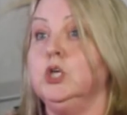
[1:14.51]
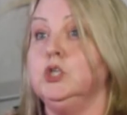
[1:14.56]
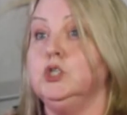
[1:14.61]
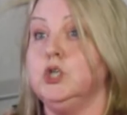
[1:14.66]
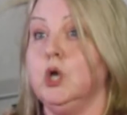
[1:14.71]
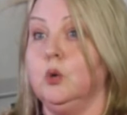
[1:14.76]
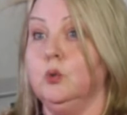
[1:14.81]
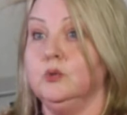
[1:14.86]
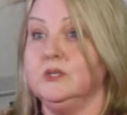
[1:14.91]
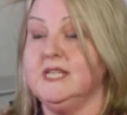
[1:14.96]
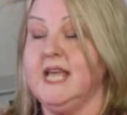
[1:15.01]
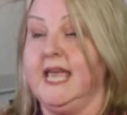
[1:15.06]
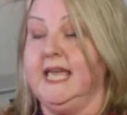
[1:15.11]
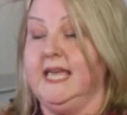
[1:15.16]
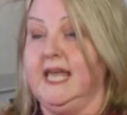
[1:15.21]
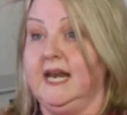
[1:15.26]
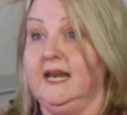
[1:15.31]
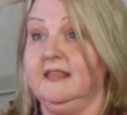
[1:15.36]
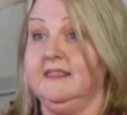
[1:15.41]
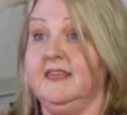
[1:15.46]
Don't take
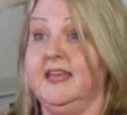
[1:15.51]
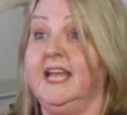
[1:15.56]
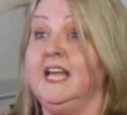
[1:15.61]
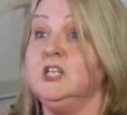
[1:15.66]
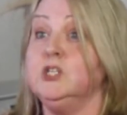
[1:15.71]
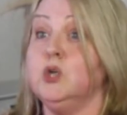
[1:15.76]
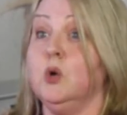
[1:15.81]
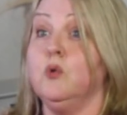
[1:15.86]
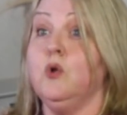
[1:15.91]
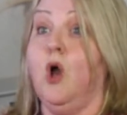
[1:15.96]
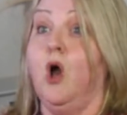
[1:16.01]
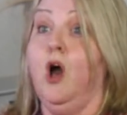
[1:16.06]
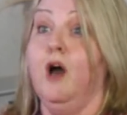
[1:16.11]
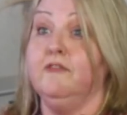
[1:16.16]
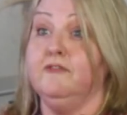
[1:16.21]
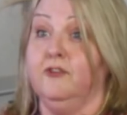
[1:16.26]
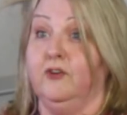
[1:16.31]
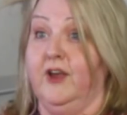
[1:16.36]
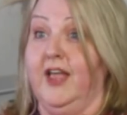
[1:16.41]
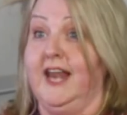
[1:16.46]
anything and don't
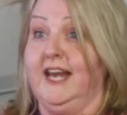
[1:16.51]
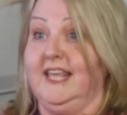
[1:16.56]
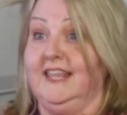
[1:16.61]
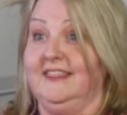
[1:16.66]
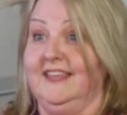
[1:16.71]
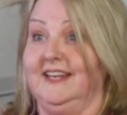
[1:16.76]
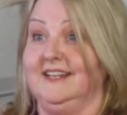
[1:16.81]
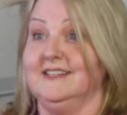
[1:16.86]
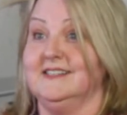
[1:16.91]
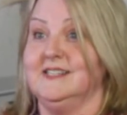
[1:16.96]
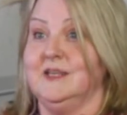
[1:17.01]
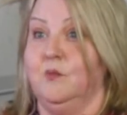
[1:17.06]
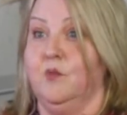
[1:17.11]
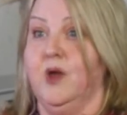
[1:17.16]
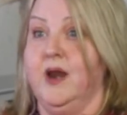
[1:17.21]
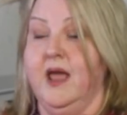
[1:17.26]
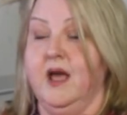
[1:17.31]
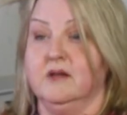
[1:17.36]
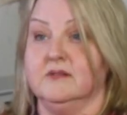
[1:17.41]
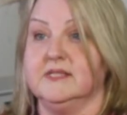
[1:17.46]
offer anything to
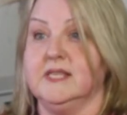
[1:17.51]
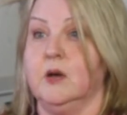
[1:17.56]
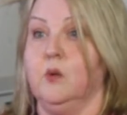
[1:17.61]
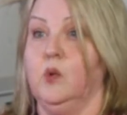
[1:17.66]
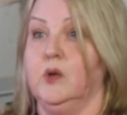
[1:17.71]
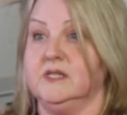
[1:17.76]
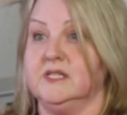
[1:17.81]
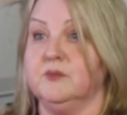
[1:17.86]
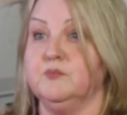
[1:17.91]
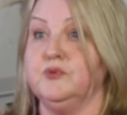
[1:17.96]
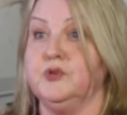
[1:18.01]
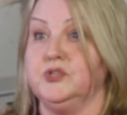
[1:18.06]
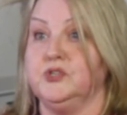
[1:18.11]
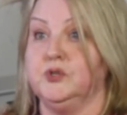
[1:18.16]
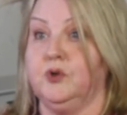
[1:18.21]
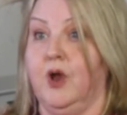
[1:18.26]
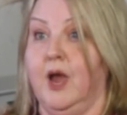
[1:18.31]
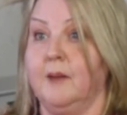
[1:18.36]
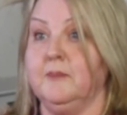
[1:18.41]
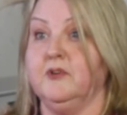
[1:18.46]
someone else that wasn't
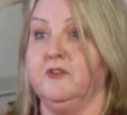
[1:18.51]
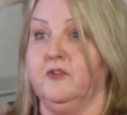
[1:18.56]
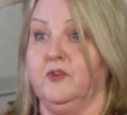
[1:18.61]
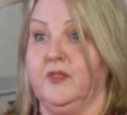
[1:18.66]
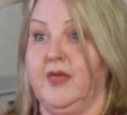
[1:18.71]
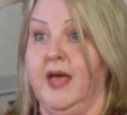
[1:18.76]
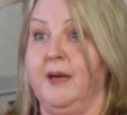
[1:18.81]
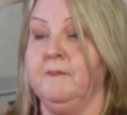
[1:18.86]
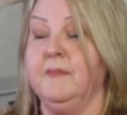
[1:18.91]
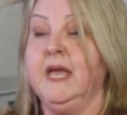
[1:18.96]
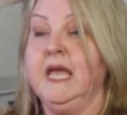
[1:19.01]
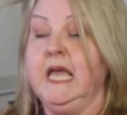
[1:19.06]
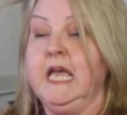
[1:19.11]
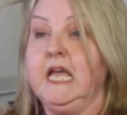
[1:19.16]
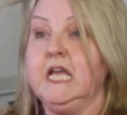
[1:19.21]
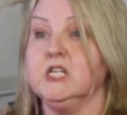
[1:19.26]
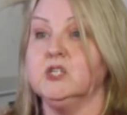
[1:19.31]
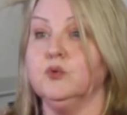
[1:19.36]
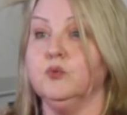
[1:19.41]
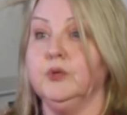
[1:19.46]
prescribed for them
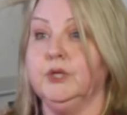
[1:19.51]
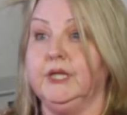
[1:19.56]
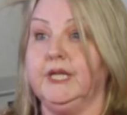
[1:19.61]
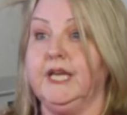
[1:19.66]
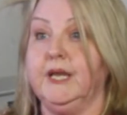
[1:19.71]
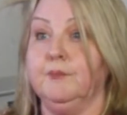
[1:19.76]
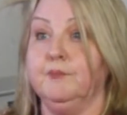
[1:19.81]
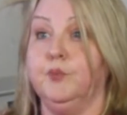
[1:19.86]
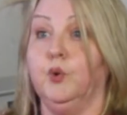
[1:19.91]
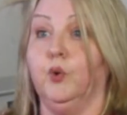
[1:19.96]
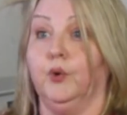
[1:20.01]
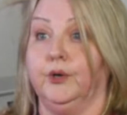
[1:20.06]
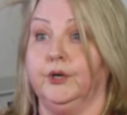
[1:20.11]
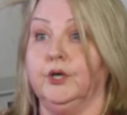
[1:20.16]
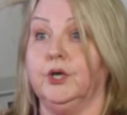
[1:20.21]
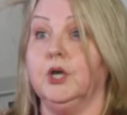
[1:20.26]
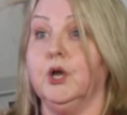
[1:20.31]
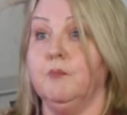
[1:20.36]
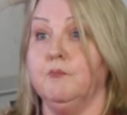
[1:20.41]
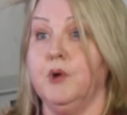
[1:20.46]
is a really
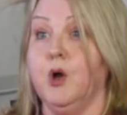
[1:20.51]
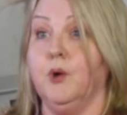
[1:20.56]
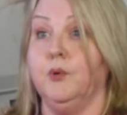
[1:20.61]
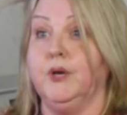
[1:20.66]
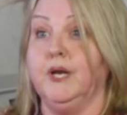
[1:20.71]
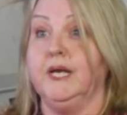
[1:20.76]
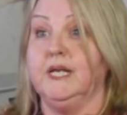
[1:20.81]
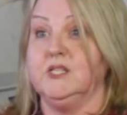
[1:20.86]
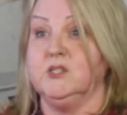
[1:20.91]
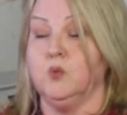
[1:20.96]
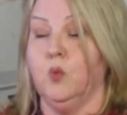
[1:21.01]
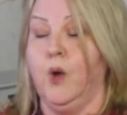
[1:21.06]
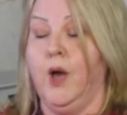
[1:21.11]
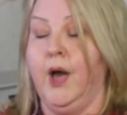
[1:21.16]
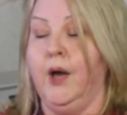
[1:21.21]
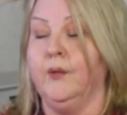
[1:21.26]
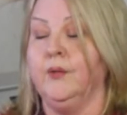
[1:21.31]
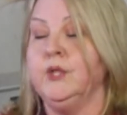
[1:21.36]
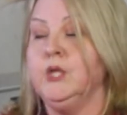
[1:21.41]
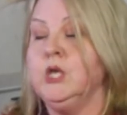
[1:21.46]
important component as
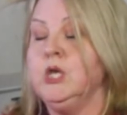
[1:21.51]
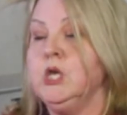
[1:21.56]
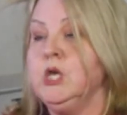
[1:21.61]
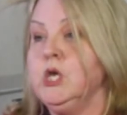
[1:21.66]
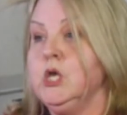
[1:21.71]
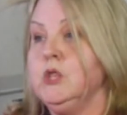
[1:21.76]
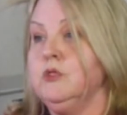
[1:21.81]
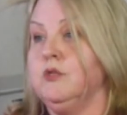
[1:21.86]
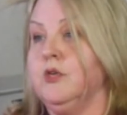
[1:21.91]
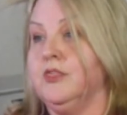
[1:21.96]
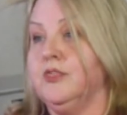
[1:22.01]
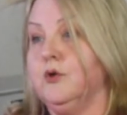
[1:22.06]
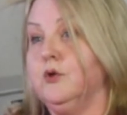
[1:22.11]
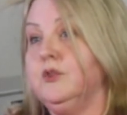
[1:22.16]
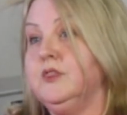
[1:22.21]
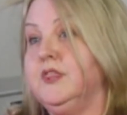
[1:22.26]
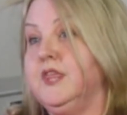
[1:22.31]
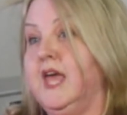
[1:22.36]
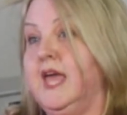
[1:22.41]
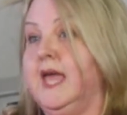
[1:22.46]
well. The
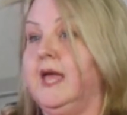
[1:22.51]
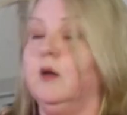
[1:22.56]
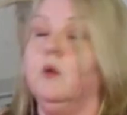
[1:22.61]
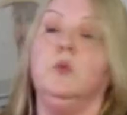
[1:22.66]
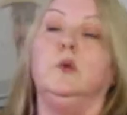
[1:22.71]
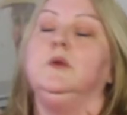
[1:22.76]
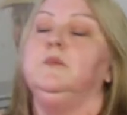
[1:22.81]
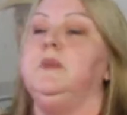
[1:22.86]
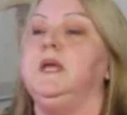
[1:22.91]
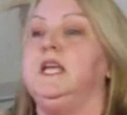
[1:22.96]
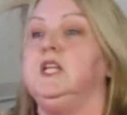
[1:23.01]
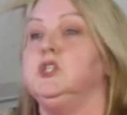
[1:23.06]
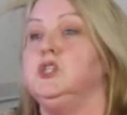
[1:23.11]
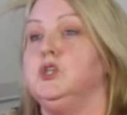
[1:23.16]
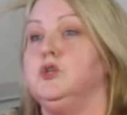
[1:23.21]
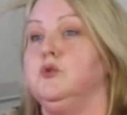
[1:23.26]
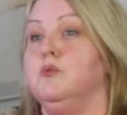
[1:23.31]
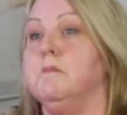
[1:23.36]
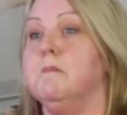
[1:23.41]
third thing would be to